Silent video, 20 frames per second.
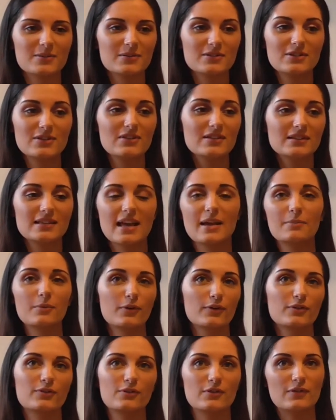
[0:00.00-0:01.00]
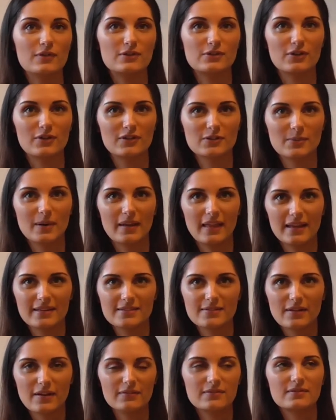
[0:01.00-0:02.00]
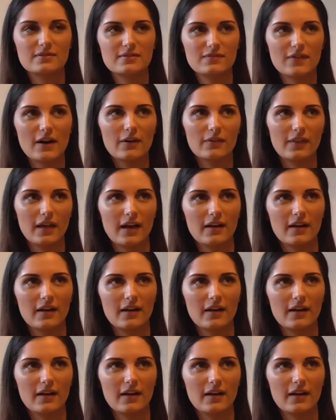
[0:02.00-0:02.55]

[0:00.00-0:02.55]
So as soon as they walked through the door as well, I felt